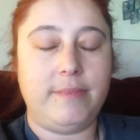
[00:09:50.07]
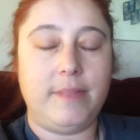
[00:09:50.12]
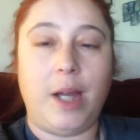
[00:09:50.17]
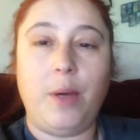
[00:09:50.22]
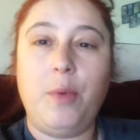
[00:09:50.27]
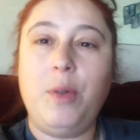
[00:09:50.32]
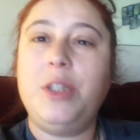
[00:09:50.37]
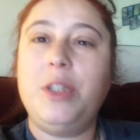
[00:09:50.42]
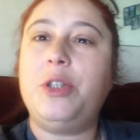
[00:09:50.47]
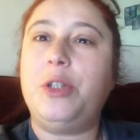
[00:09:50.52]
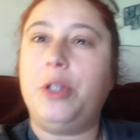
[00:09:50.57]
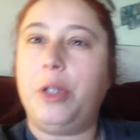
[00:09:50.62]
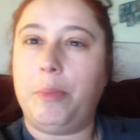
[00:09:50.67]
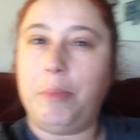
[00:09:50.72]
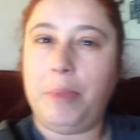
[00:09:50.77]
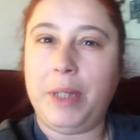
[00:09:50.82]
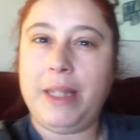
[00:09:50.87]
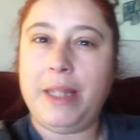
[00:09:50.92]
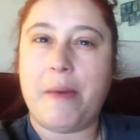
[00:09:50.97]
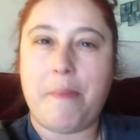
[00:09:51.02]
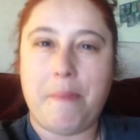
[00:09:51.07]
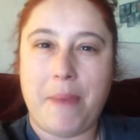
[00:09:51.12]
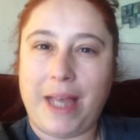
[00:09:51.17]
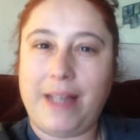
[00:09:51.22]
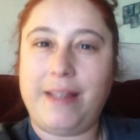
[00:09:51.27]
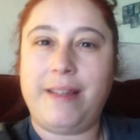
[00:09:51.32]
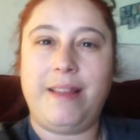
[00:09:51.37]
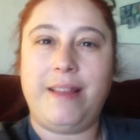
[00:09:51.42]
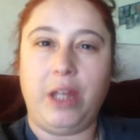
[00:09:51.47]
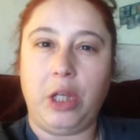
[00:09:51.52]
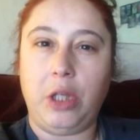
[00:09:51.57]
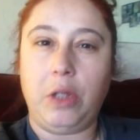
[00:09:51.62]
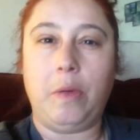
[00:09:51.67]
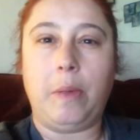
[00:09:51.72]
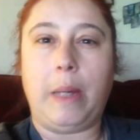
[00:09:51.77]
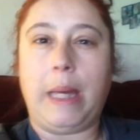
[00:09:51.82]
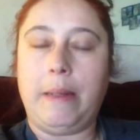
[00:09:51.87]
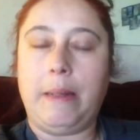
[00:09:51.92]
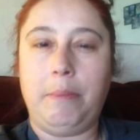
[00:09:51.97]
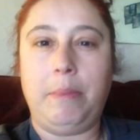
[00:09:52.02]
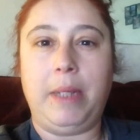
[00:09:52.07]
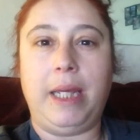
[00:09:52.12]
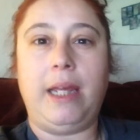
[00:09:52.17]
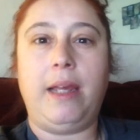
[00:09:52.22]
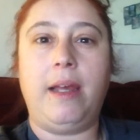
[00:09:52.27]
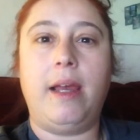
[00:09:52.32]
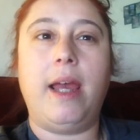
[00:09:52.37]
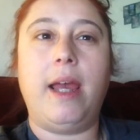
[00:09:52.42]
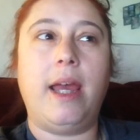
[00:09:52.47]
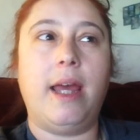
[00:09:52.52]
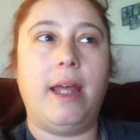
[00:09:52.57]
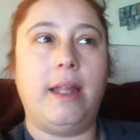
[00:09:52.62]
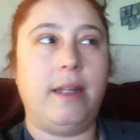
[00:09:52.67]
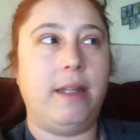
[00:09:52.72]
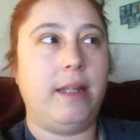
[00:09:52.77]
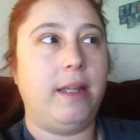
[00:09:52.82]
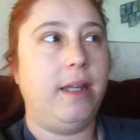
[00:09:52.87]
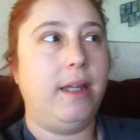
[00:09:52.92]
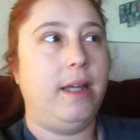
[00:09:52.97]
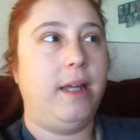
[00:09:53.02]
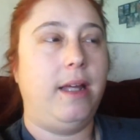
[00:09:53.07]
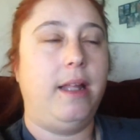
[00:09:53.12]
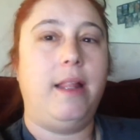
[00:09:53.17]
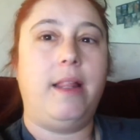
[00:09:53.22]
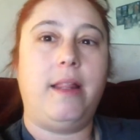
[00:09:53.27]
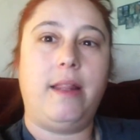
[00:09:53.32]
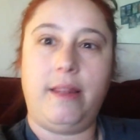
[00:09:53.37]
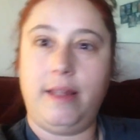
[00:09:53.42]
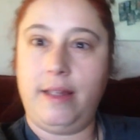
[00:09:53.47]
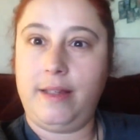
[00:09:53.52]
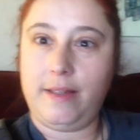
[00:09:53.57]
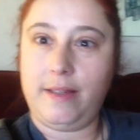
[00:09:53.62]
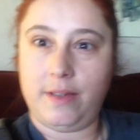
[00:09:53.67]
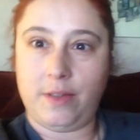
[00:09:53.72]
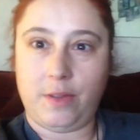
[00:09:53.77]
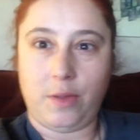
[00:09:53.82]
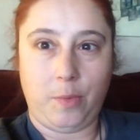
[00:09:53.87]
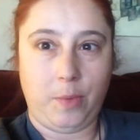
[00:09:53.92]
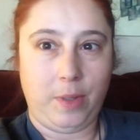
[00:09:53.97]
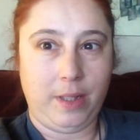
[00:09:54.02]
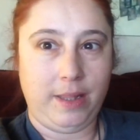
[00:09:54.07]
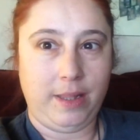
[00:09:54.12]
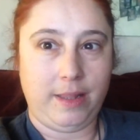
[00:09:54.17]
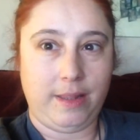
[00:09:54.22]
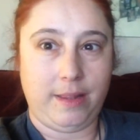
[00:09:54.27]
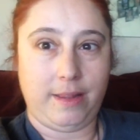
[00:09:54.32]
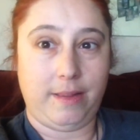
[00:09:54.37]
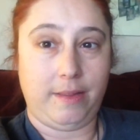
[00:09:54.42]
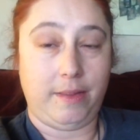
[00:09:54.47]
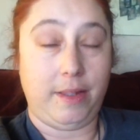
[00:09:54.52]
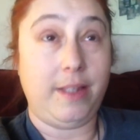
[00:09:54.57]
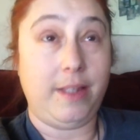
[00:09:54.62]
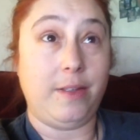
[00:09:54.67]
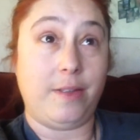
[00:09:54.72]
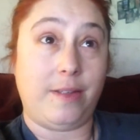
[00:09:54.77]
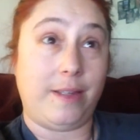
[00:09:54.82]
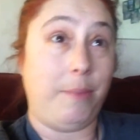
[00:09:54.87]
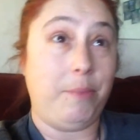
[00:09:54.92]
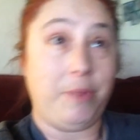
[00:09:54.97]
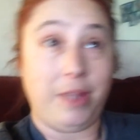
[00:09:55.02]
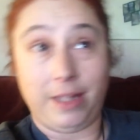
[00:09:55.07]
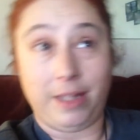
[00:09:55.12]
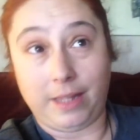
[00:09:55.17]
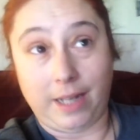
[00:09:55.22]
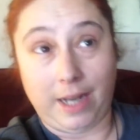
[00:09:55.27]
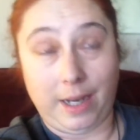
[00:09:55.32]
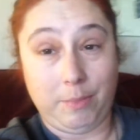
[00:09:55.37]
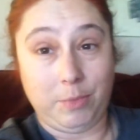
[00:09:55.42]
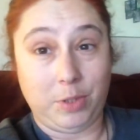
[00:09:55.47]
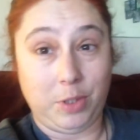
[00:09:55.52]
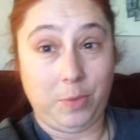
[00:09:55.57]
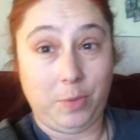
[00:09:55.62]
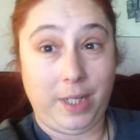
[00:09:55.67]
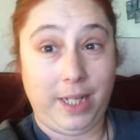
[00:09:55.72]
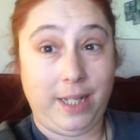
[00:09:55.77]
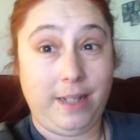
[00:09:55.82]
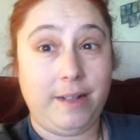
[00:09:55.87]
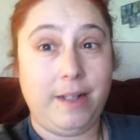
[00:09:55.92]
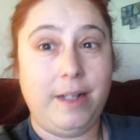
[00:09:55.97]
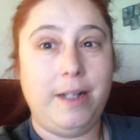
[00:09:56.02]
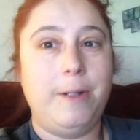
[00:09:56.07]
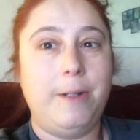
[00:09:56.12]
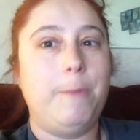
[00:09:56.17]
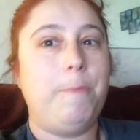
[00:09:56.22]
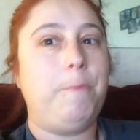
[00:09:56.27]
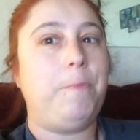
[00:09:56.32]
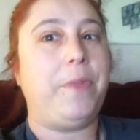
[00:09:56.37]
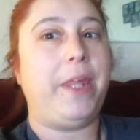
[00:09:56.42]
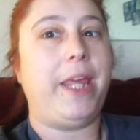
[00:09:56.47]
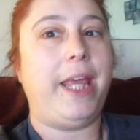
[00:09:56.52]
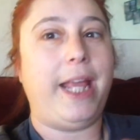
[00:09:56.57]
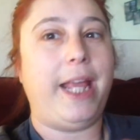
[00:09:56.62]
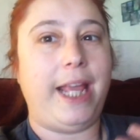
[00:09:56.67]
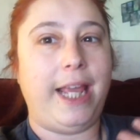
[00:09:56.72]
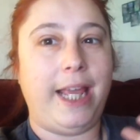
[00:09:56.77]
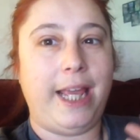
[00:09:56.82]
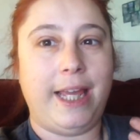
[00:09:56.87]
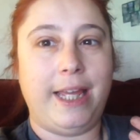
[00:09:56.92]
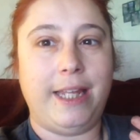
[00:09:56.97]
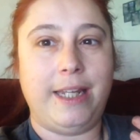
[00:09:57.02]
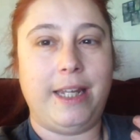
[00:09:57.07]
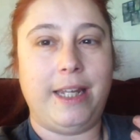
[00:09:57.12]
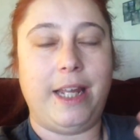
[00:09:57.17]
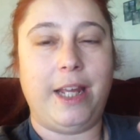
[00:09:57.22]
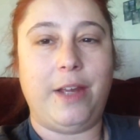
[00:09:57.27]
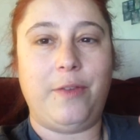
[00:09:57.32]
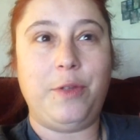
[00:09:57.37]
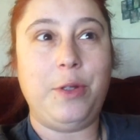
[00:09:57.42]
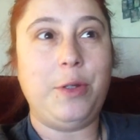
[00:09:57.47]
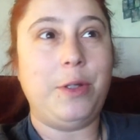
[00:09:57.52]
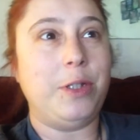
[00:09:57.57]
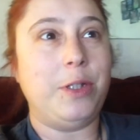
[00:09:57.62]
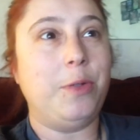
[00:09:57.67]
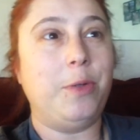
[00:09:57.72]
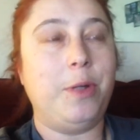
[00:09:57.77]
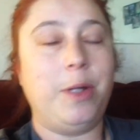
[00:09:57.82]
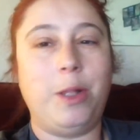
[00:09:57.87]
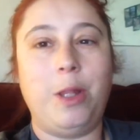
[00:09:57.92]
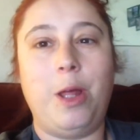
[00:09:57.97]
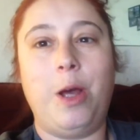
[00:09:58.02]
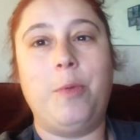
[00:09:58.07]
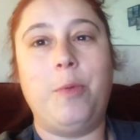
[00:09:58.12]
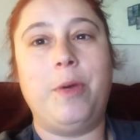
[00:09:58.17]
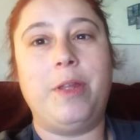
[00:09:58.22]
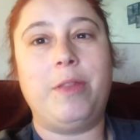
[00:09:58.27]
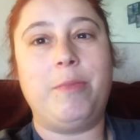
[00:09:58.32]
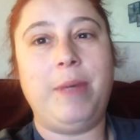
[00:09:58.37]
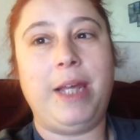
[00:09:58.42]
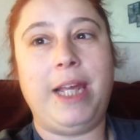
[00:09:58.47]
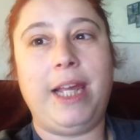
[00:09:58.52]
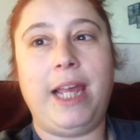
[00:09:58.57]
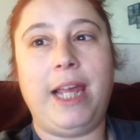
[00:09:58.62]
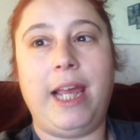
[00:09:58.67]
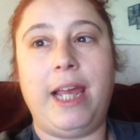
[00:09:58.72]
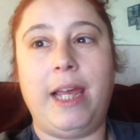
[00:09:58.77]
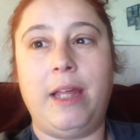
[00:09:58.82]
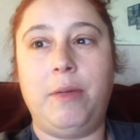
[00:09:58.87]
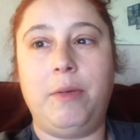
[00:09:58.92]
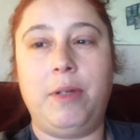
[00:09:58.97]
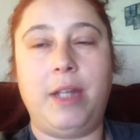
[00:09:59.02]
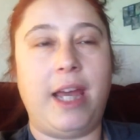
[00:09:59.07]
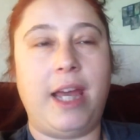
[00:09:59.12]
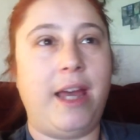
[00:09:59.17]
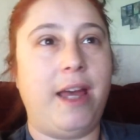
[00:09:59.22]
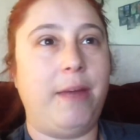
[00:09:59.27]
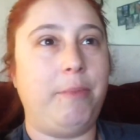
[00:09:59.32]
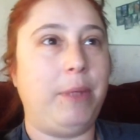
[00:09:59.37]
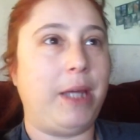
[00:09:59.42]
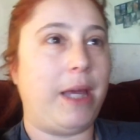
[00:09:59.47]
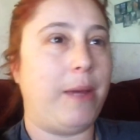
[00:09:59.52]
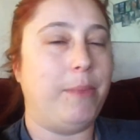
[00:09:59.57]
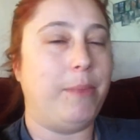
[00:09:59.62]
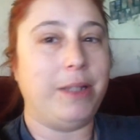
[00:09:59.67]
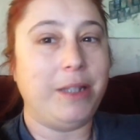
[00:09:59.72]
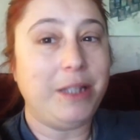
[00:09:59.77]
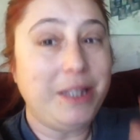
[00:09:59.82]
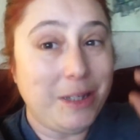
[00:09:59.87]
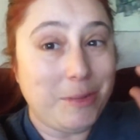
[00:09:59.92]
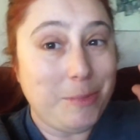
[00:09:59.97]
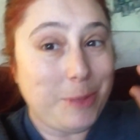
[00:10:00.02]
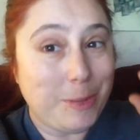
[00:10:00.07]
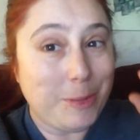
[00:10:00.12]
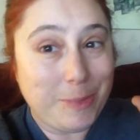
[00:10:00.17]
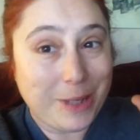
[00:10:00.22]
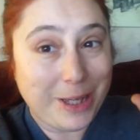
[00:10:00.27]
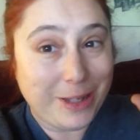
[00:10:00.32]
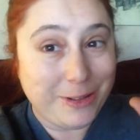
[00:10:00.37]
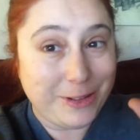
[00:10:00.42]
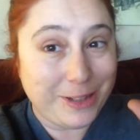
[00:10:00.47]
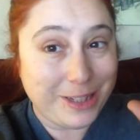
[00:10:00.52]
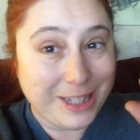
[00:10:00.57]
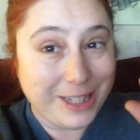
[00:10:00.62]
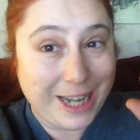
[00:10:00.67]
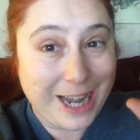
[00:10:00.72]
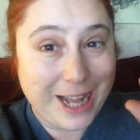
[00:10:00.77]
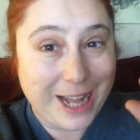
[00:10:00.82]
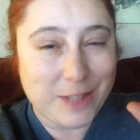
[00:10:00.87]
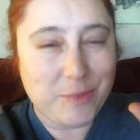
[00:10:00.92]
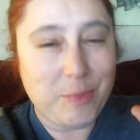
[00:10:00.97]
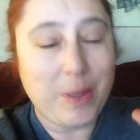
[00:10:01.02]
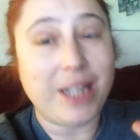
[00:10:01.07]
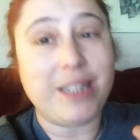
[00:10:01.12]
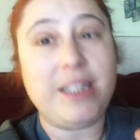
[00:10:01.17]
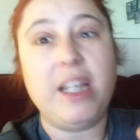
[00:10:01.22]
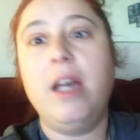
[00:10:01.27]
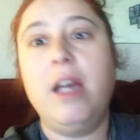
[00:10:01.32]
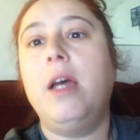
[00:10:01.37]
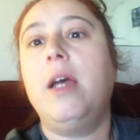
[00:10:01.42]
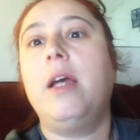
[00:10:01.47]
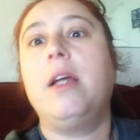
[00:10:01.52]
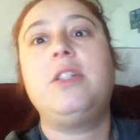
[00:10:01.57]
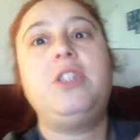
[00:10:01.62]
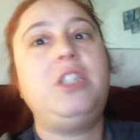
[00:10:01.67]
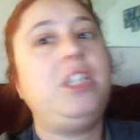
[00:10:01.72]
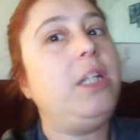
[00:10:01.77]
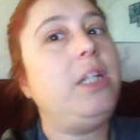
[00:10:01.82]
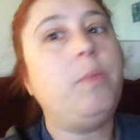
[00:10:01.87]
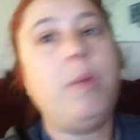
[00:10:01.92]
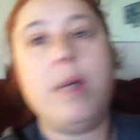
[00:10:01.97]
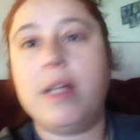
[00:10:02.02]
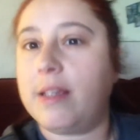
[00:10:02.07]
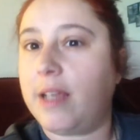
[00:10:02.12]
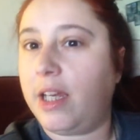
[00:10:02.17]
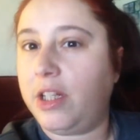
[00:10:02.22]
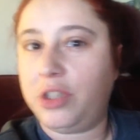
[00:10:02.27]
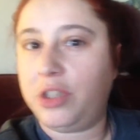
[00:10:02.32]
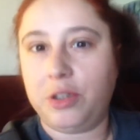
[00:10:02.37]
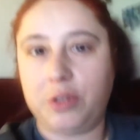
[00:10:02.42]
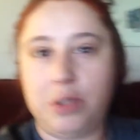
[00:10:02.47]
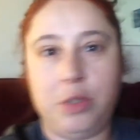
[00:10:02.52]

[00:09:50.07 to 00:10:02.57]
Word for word: I want you to be the best that you can be and this is the one this is something that I'm doing and if you can do it along with me and become a little bit better in an aspect, gee whiz, I sure